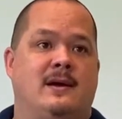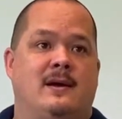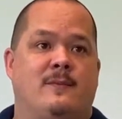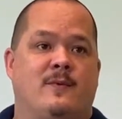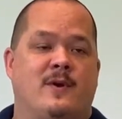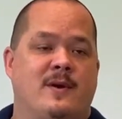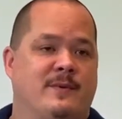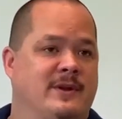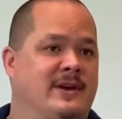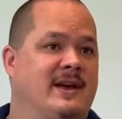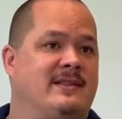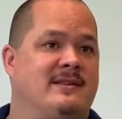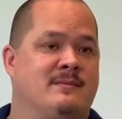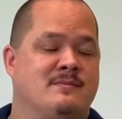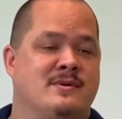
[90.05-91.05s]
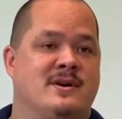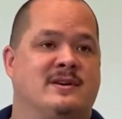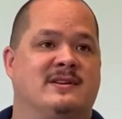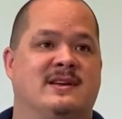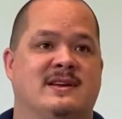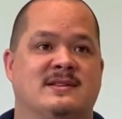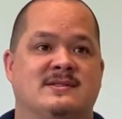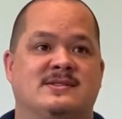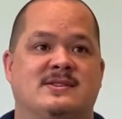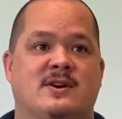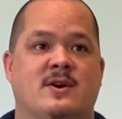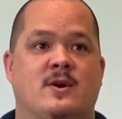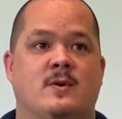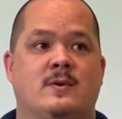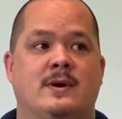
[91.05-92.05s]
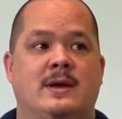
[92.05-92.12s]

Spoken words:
we're able to get them plugged in. So